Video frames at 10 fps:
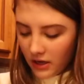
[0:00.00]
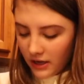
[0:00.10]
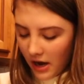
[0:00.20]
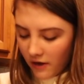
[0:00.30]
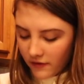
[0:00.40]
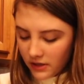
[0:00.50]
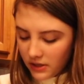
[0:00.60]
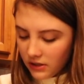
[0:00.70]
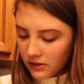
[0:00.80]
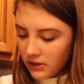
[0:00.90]
Got our
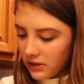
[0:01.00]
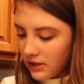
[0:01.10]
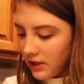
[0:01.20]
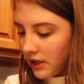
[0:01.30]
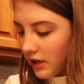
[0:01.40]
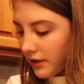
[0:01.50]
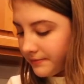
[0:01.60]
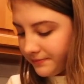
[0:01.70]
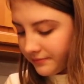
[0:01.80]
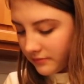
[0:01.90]
vanilla in there.
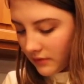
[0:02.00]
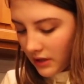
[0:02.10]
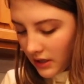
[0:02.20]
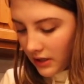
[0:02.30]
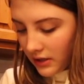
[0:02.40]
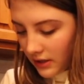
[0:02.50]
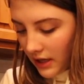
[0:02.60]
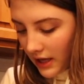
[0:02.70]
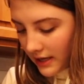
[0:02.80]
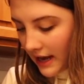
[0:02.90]

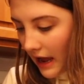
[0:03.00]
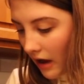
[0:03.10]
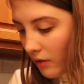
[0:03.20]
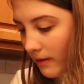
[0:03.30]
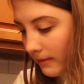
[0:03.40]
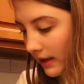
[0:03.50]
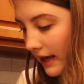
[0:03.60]
Now I'm